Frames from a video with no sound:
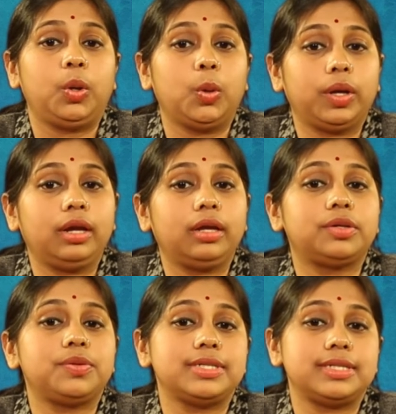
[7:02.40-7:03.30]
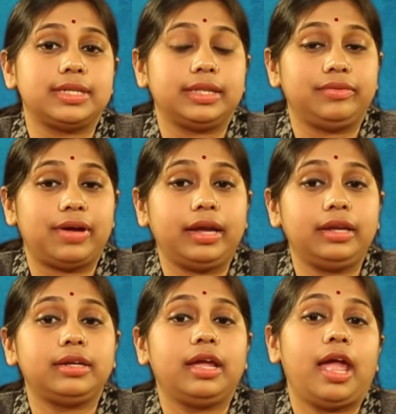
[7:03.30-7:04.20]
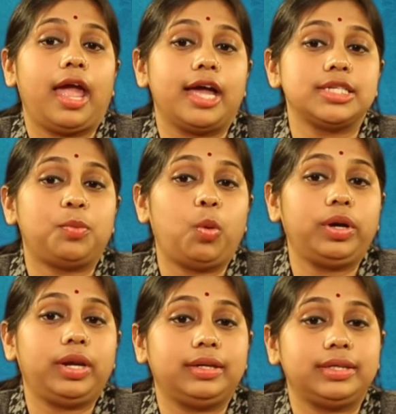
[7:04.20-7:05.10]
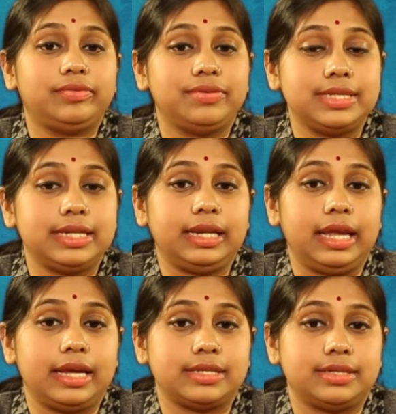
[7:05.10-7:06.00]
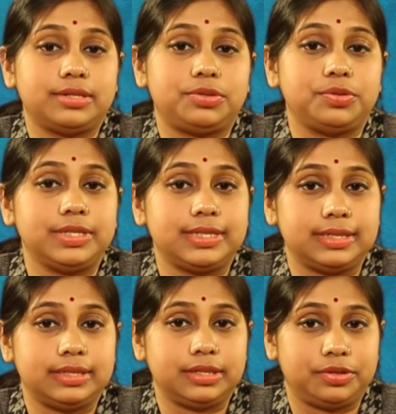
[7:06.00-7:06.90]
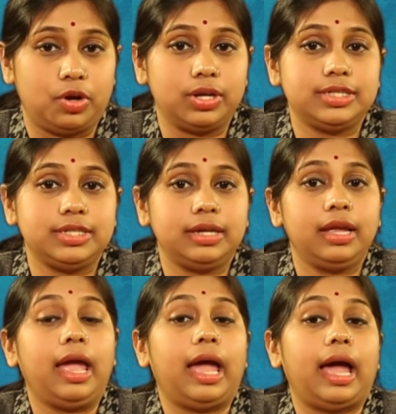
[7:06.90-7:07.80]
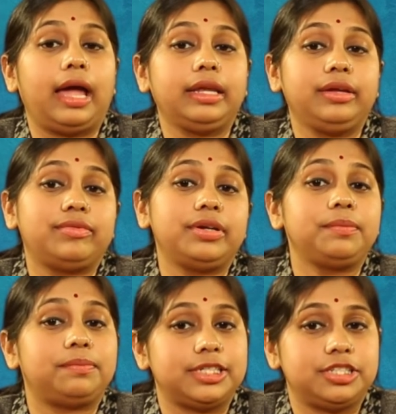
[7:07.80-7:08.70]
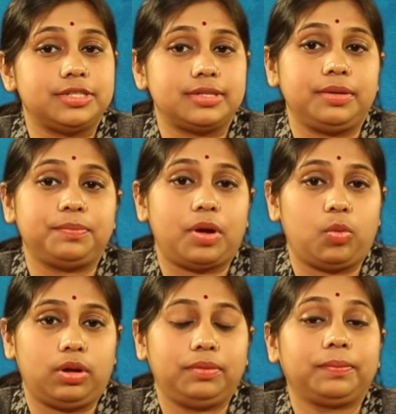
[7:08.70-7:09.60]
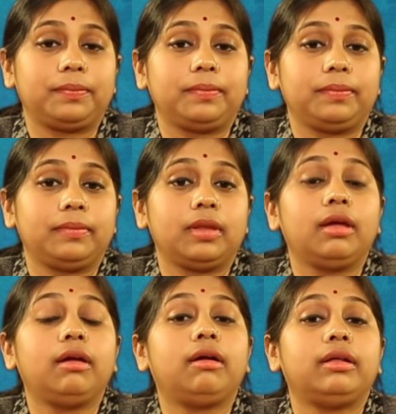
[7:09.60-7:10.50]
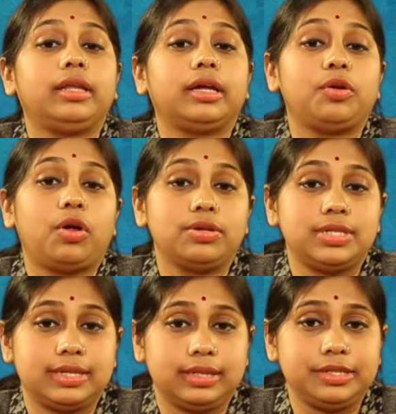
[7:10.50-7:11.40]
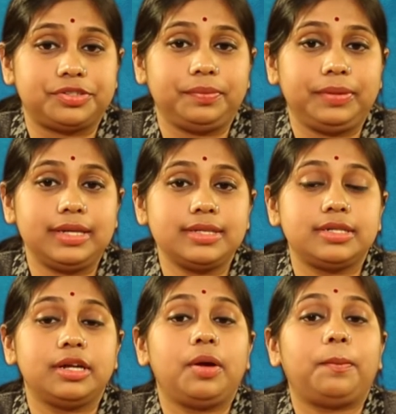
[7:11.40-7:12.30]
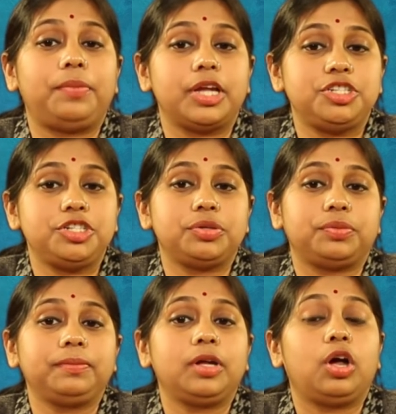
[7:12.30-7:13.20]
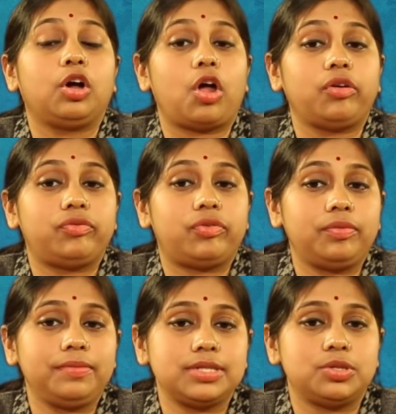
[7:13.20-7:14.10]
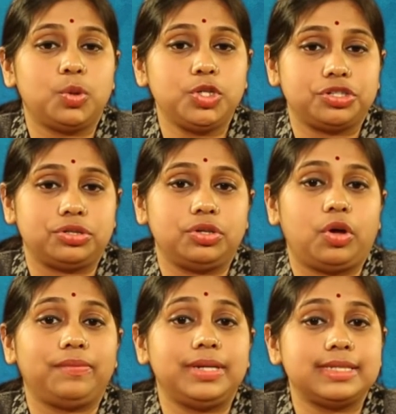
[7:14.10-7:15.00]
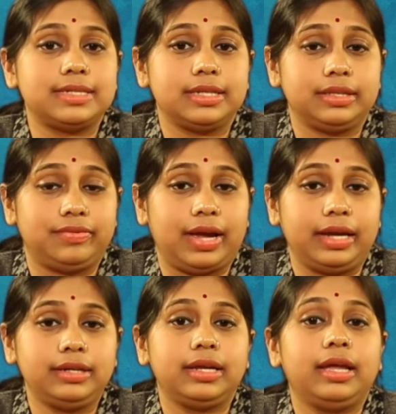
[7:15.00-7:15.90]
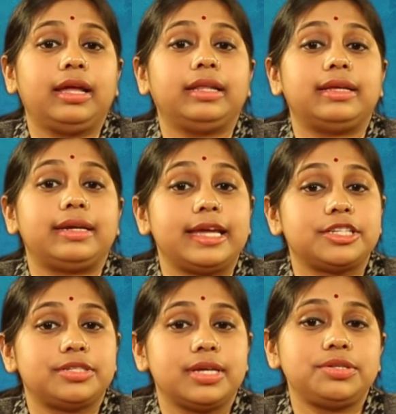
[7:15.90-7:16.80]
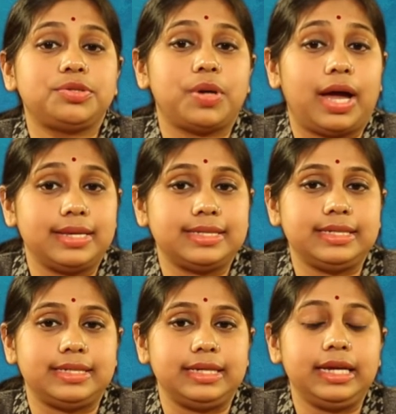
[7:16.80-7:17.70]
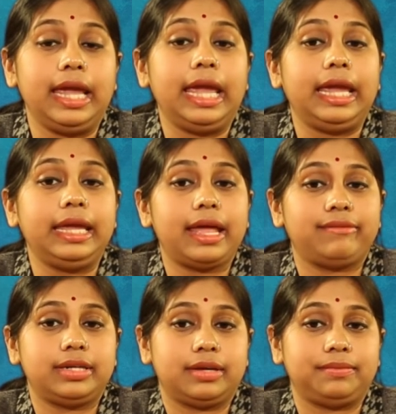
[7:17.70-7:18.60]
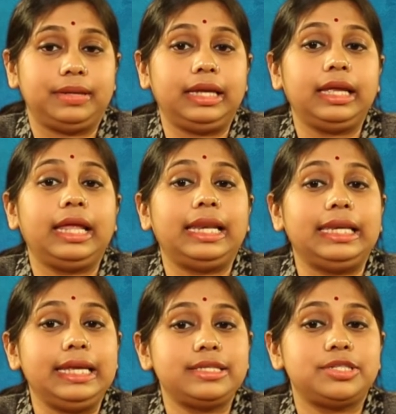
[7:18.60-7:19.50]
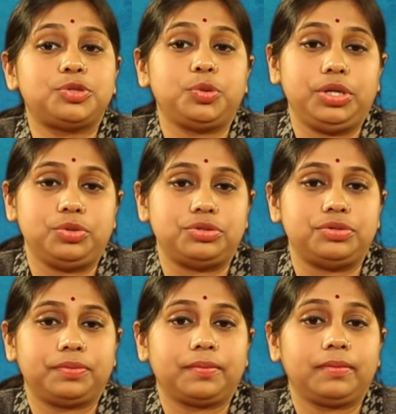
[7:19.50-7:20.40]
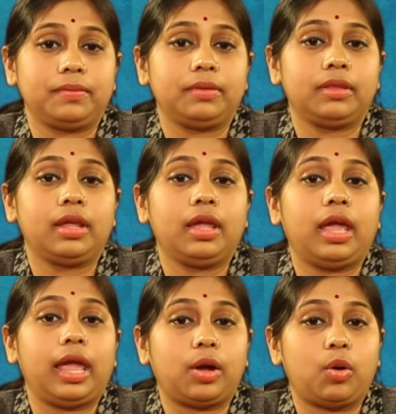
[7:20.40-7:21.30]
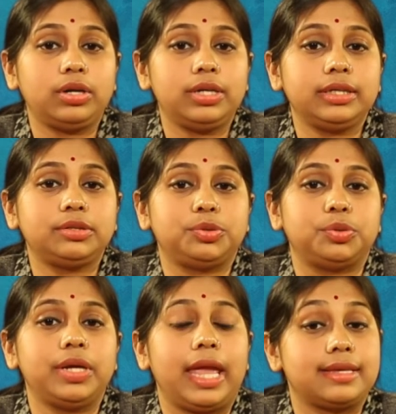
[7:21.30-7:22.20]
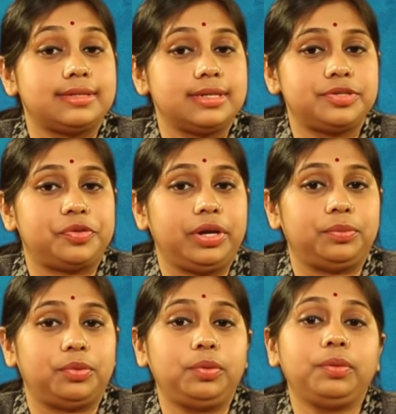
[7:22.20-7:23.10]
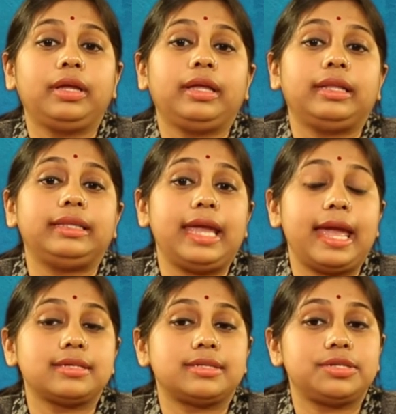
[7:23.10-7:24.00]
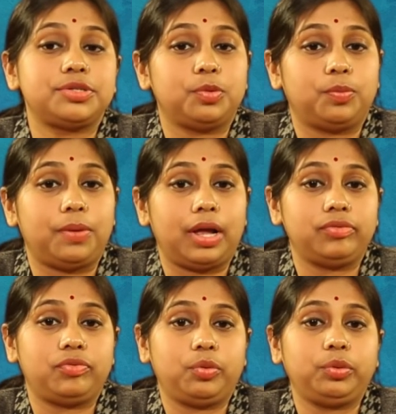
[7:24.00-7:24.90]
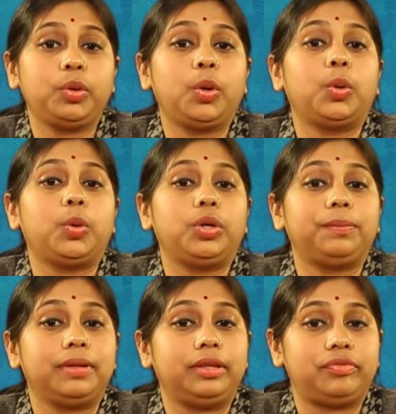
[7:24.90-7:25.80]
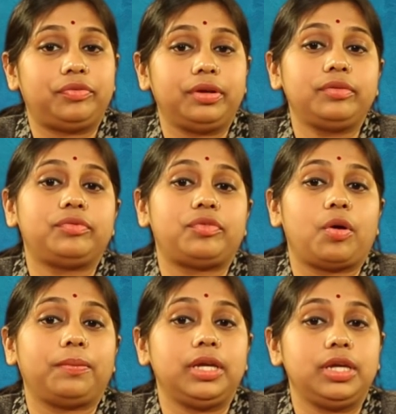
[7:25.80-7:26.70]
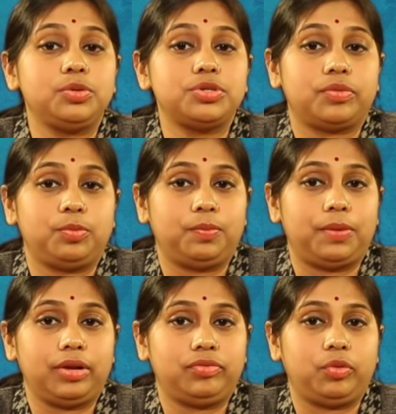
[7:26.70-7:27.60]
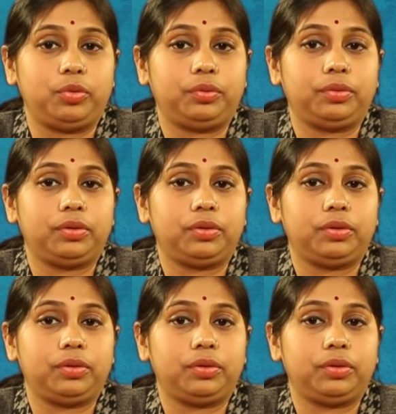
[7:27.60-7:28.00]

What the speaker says: looking into digital divide as more than the physical access to digital technology and even purchasing power. Technological determinists presume conformist notion of digital divide that access to ICT inevitably leads to use. According to access rainbow, the access to mobile phone would be different from the use of mobile phone.